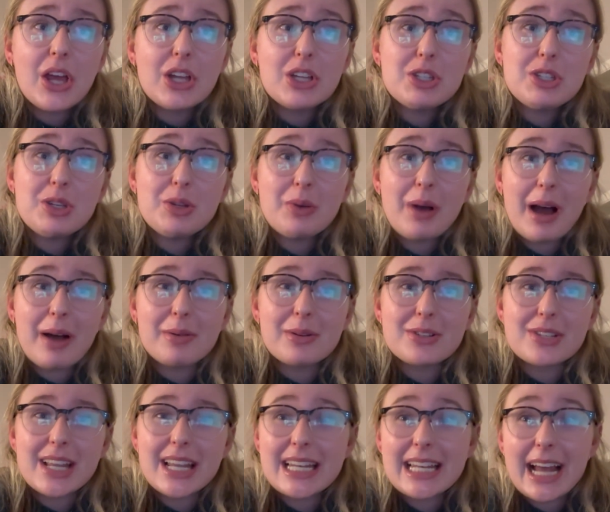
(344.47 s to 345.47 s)
2 hours
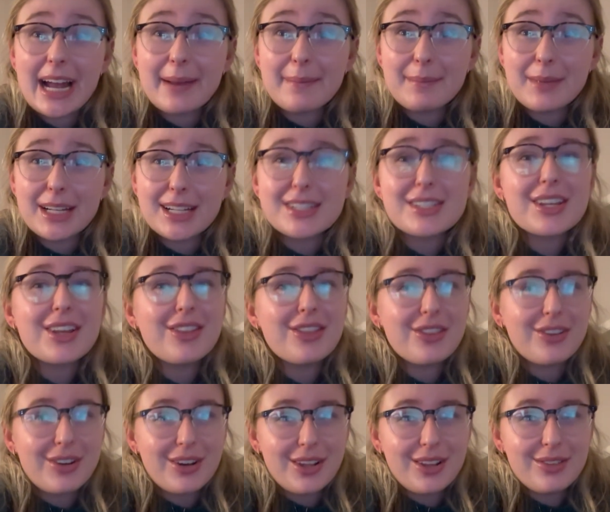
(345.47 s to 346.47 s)
and 9 minutes and
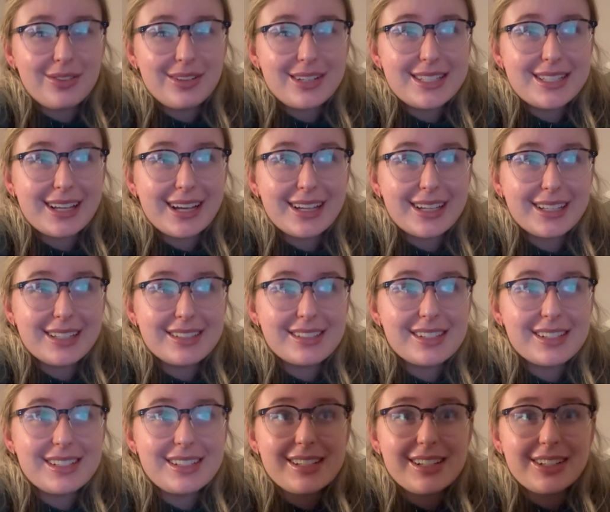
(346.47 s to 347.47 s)
33 seconds
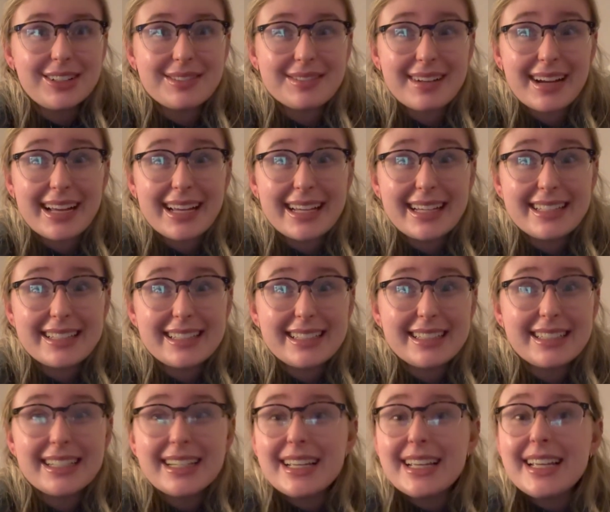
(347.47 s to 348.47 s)
until my
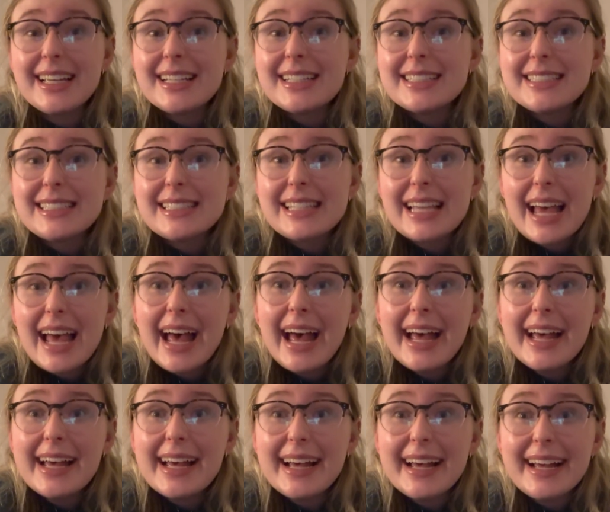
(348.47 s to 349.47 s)

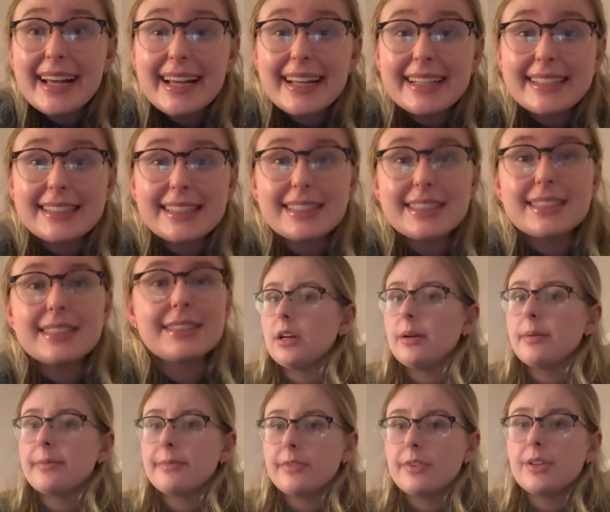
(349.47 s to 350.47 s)
test.
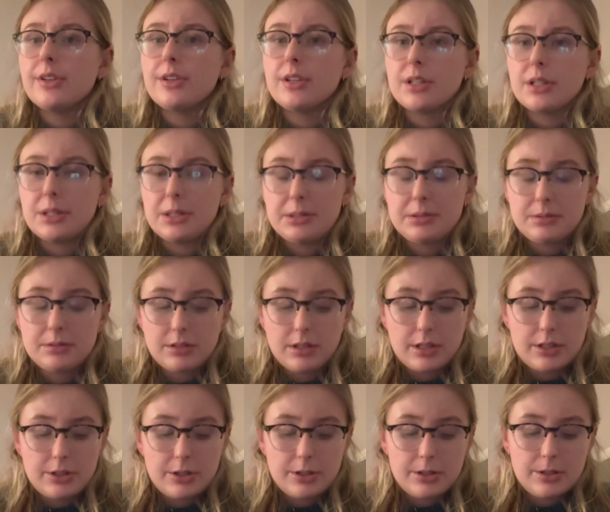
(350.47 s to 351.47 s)
I'm feeling good. I
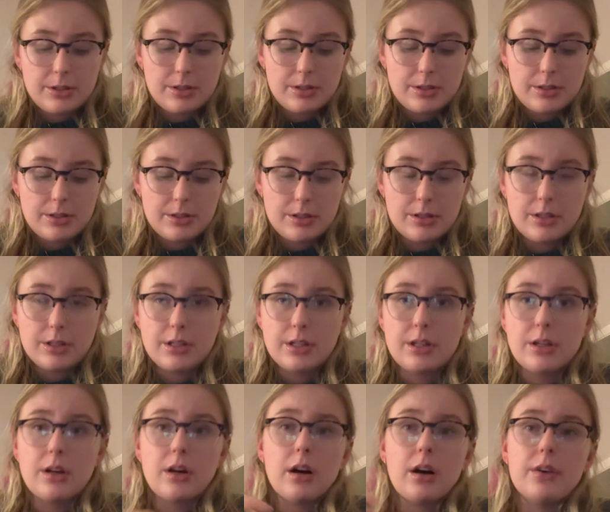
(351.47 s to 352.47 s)
just
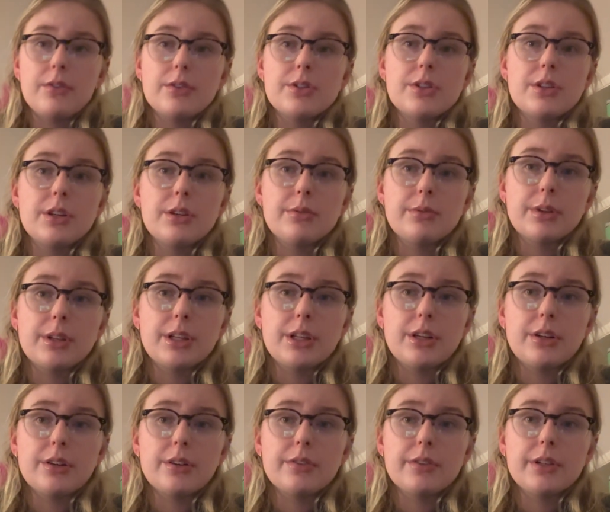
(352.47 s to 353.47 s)
obviously really
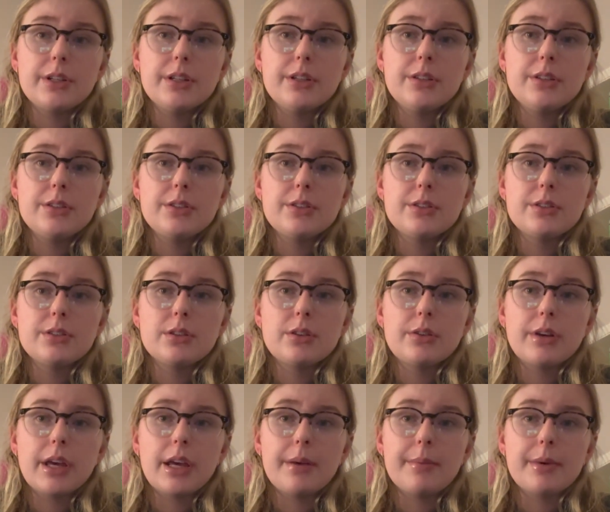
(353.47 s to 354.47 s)
nervous.
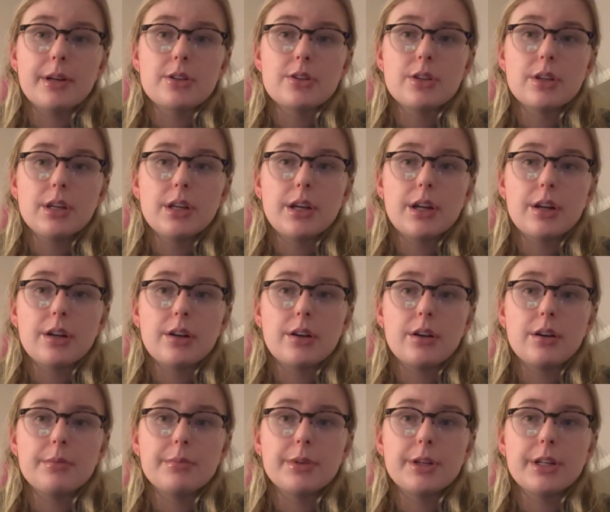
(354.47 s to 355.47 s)
Okay, I'm actually kind of
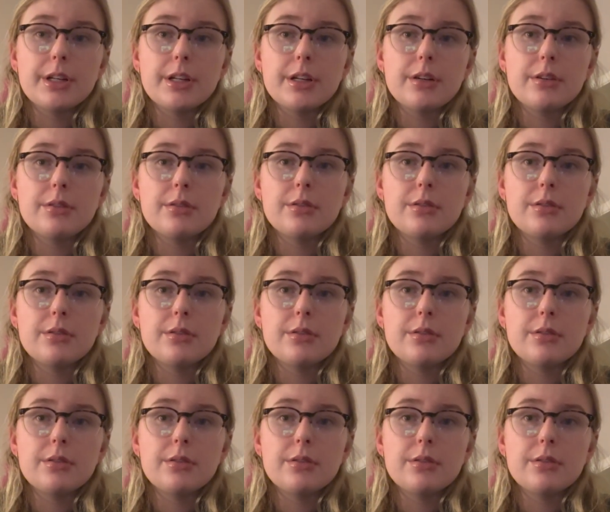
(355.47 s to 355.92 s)
calm right now.